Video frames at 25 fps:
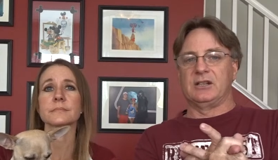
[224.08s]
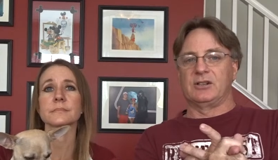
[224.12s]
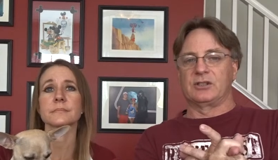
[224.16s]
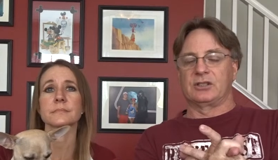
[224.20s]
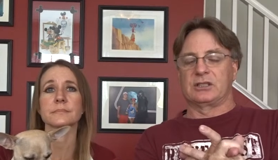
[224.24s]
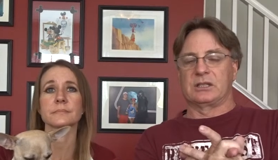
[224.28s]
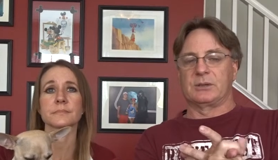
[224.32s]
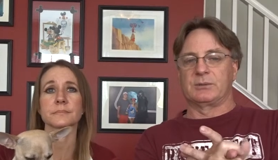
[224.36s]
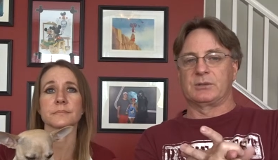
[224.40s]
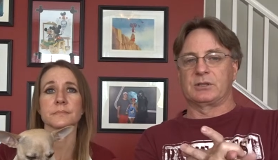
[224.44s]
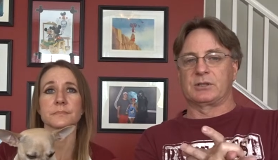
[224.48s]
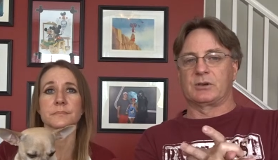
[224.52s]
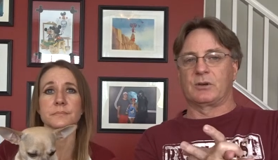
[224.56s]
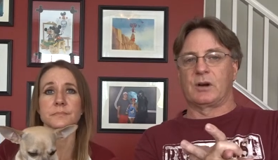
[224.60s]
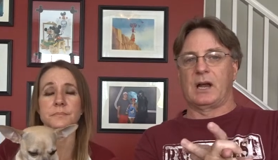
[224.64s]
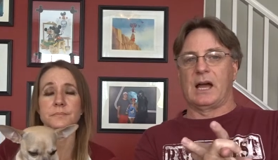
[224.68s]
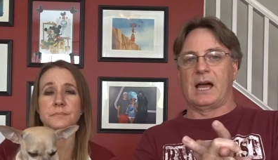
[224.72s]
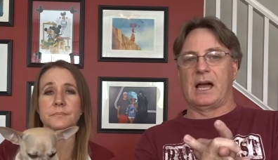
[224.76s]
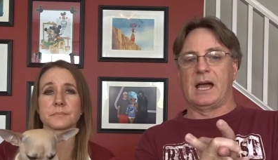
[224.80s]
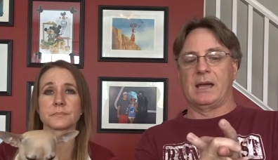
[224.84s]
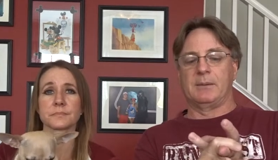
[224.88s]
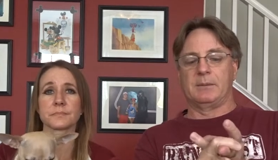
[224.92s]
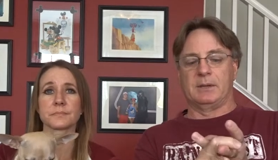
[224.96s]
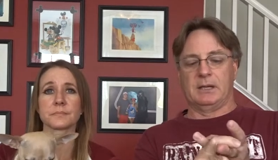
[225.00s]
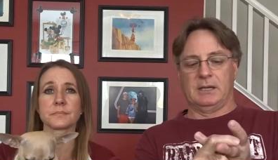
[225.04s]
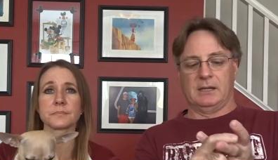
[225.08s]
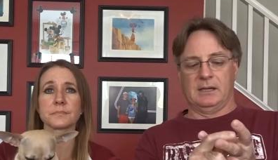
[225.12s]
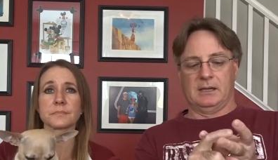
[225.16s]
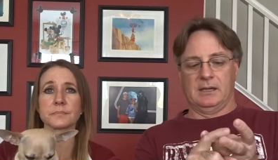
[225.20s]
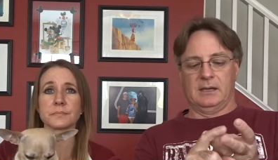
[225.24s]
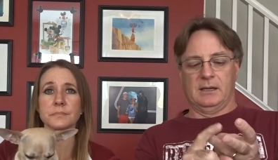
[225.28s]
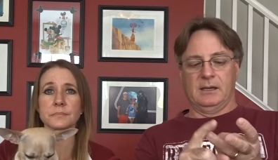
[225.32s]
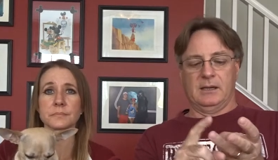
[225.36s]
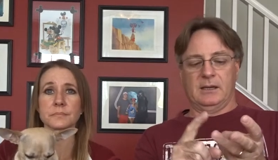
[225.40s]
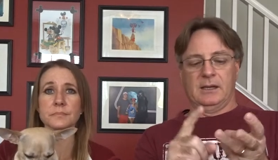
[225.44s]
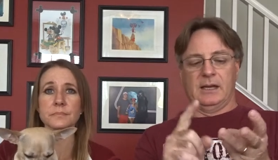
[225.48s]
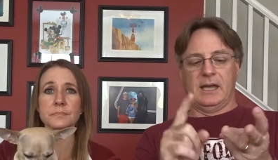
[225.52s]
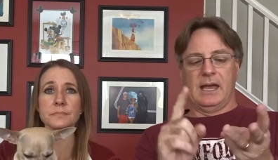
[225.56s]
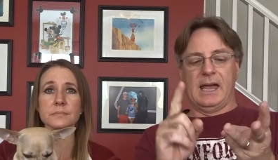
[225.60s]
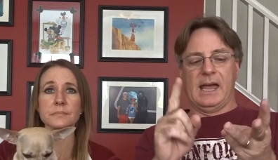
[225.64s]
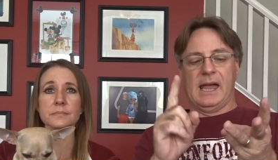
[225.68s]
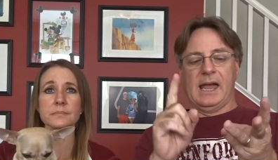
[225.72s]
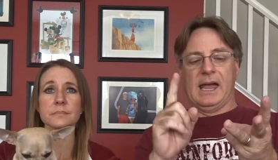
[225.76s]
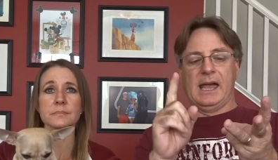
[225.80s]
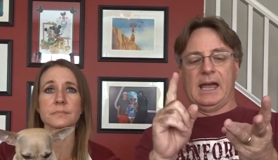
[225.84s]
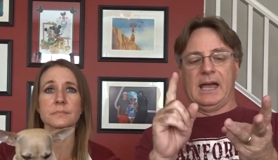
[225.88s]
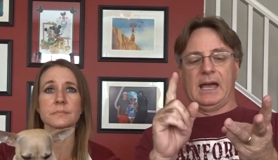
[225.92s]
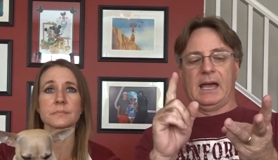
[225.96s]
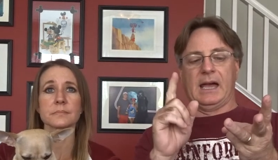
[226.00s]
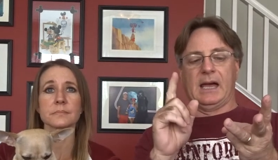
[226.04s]
Speaker 1: you're subscribed.
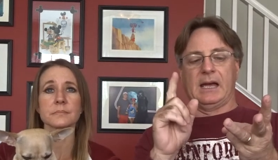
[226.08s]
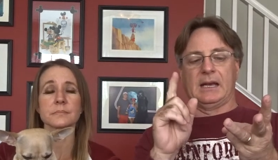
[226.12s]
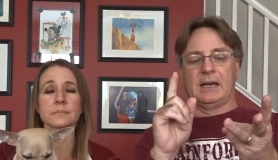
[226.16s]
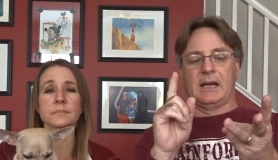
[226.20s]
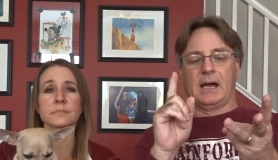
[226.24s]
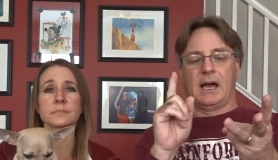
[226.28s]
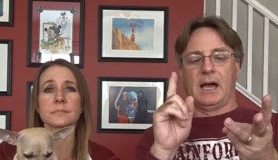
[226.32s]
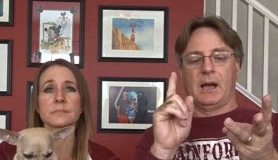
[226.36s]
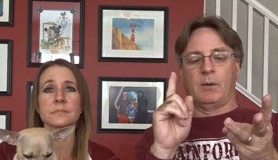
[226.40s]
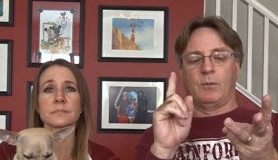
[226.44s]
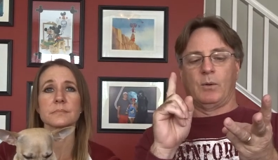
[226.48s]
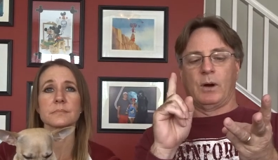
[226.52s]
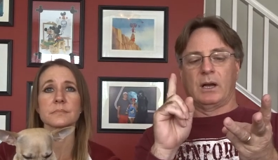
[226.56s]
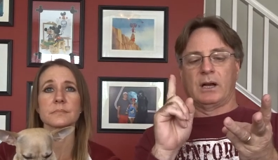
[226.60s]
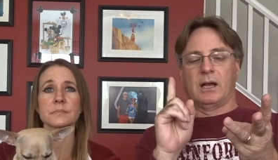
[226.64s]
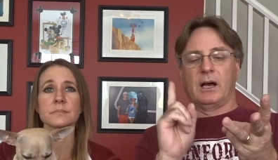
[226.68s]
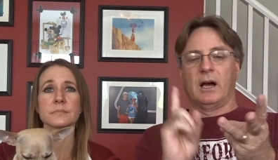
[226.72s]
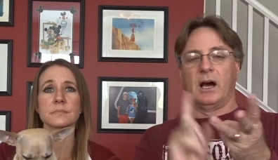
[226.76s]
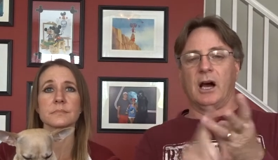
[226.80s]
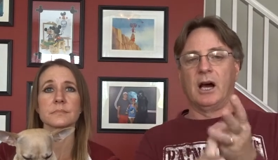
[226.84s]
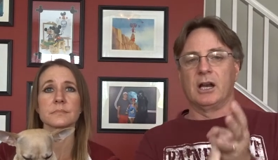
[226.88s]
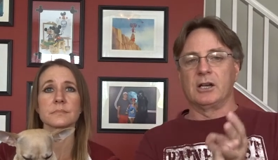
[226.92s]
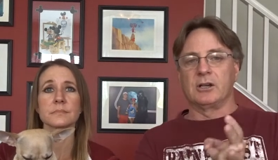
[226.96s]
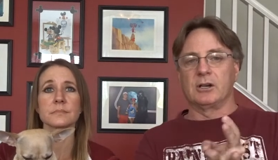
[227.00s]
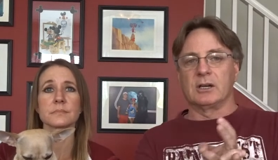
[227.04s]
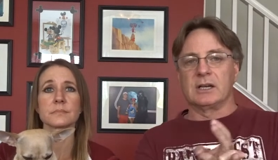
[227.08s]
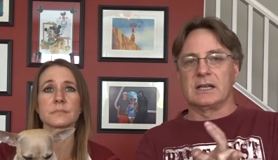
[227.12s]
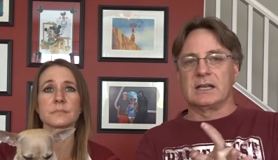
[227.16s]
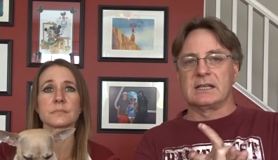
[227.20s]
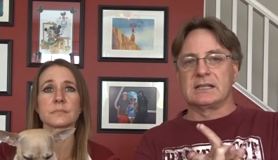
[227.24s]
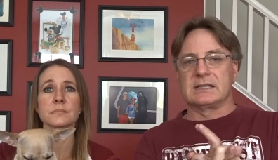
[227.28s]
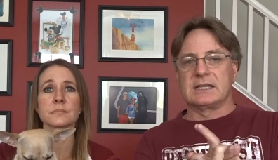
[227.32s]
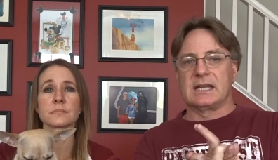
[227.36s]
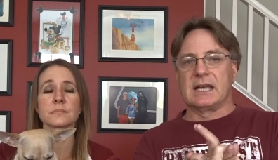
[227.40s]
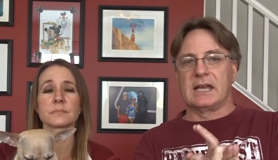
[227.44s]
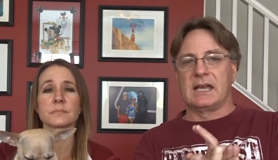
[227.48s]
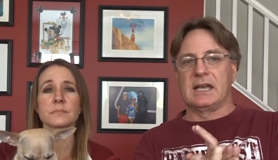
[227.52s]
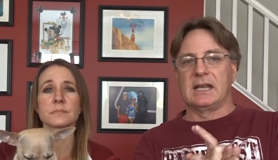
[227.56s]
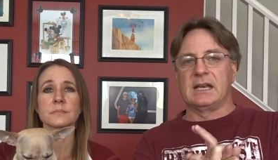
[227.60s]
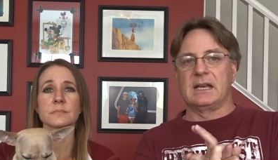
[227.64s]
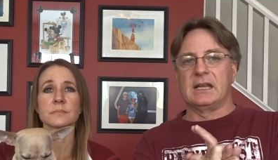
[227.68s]
And I want 110